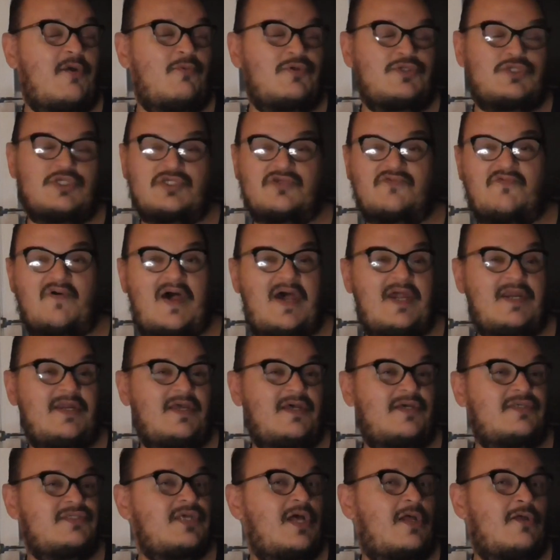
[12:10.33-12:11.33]
which is fine
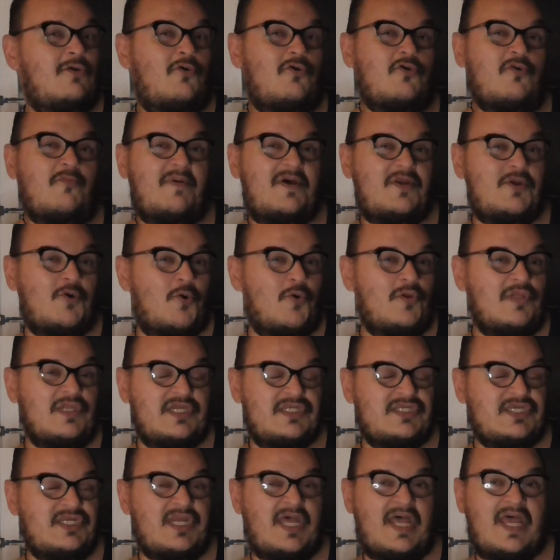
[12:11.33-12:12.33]
because I'll go to bed
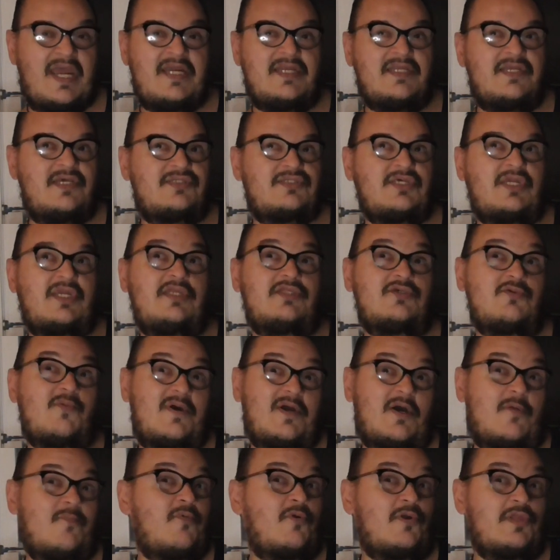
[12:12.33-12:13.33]
early tonight because I need to
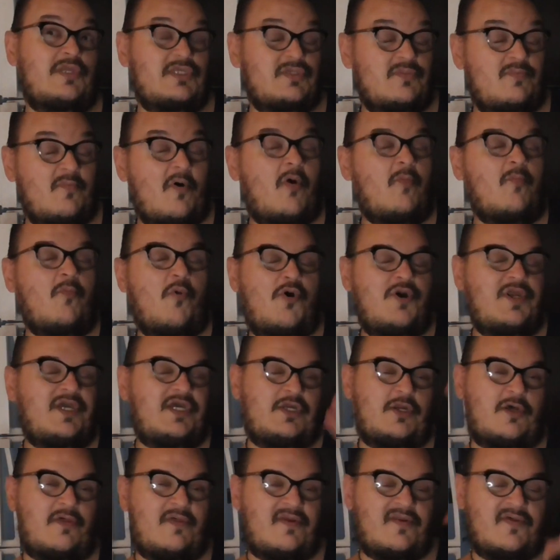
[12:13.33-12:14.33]
wake up early tomorrow morning
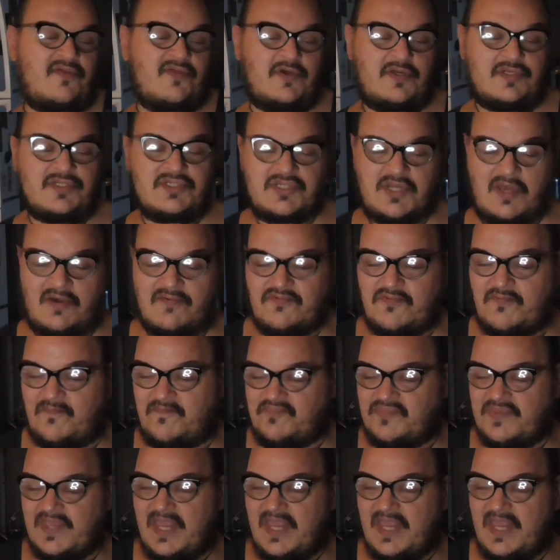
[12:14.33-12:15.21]
and all that other good stuff.